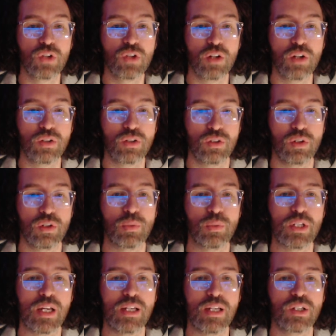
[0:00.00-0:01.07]

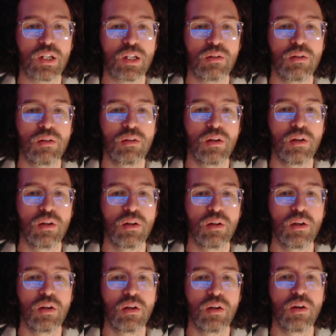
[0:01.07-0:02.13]
interpretation,
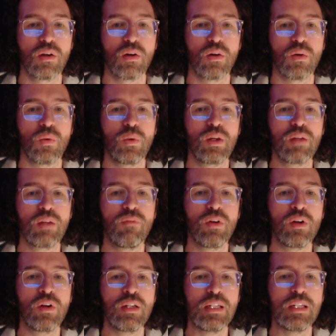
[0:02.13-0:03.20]
we can
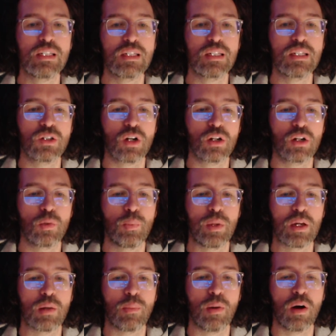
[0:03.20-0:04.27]
very easily start to
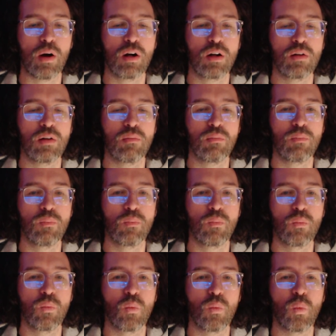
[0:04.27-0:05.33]
pick apart
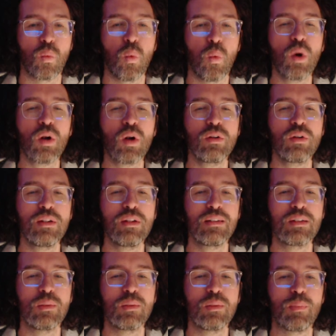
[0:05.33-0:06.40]
what all
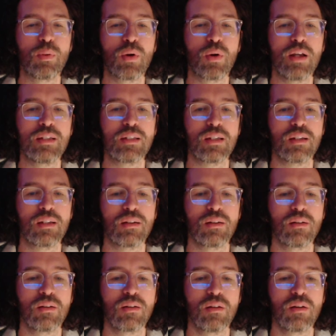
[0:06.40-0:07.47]
needs to be present
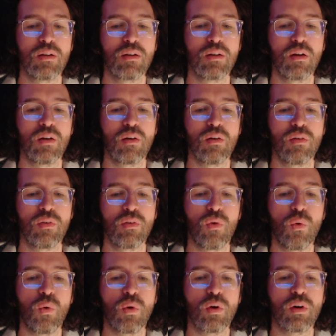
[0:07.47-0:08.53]

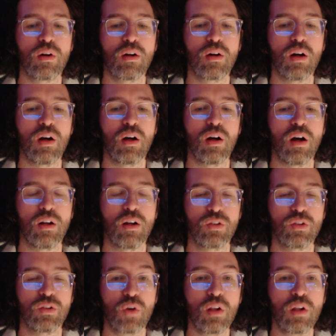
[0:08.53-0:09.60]
for an
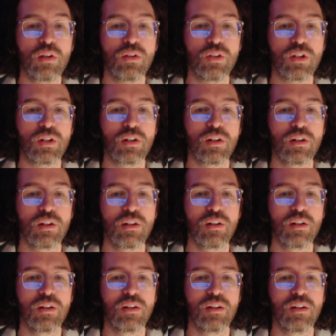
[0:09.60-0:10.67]
astrologer
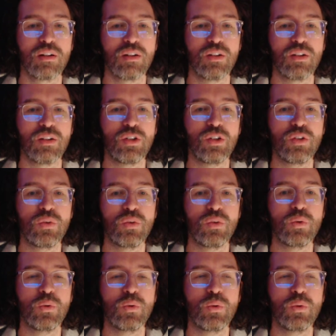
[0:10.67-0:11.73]

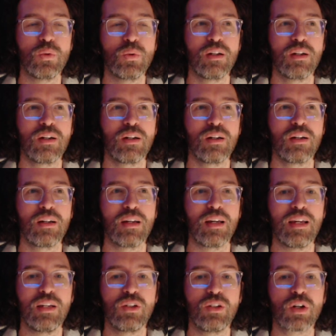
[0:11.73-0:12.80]
to
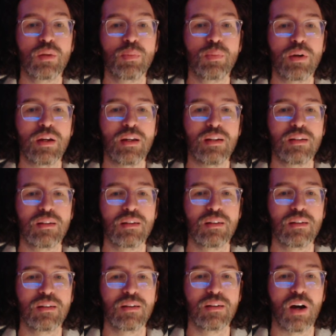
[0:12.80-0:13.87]
interpret
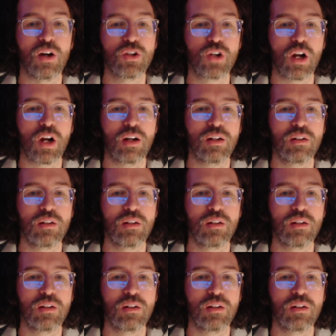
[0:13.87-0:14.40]
a chart.